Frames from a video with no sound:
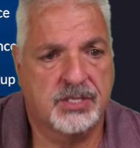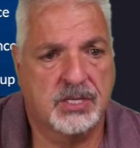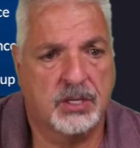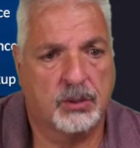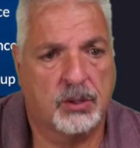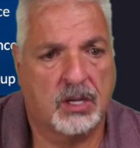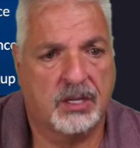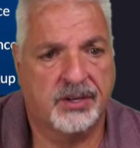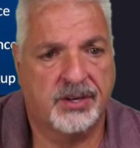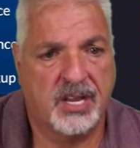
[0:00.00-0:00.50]

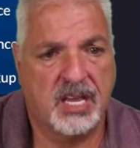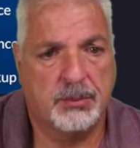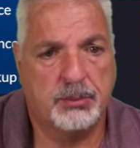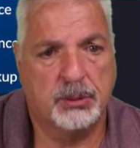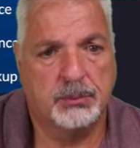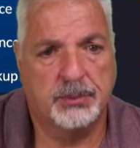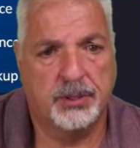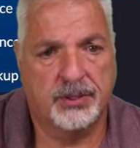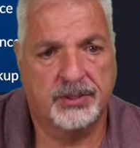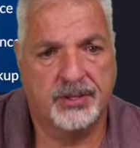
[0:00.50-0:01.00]
So I'll
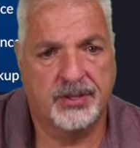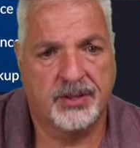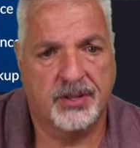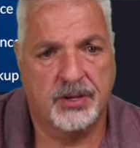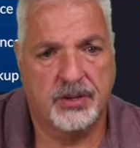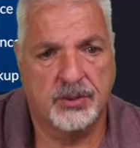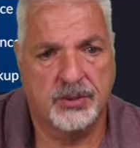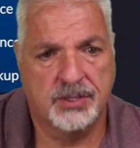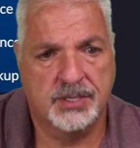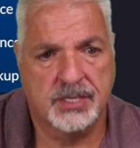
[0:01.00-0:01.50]
enable both of
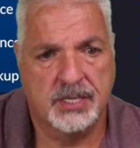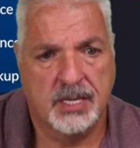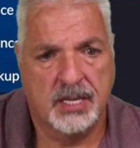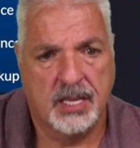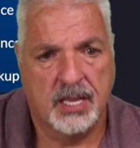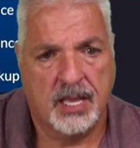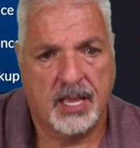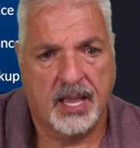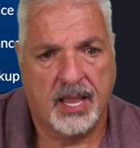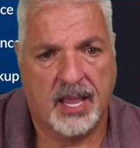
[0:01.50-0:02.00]
those,
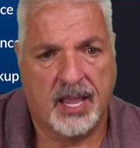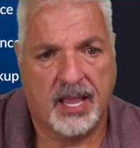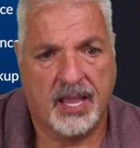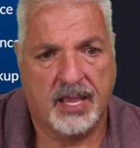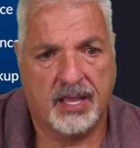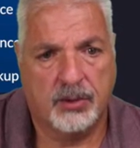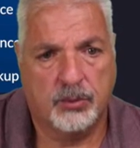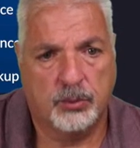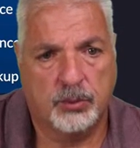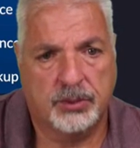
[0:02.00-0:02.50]

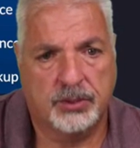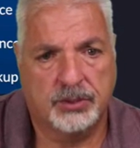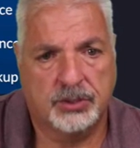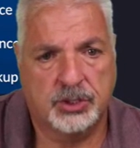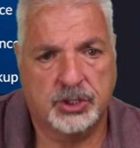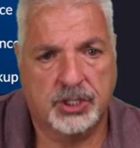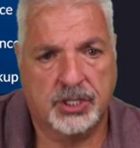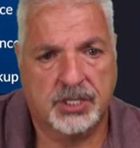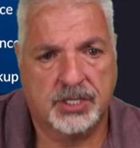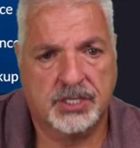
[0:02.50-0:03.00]
and we'll
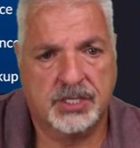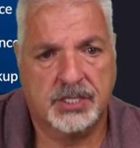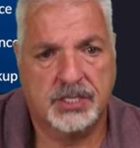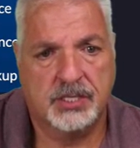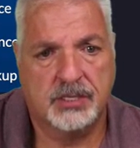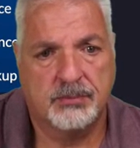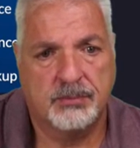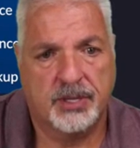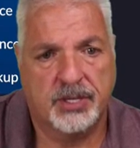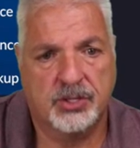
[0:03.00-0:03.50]

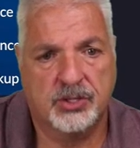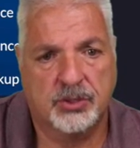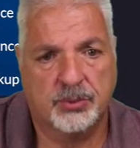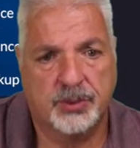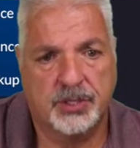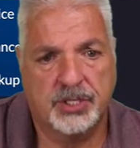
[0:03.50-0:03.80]
just make sure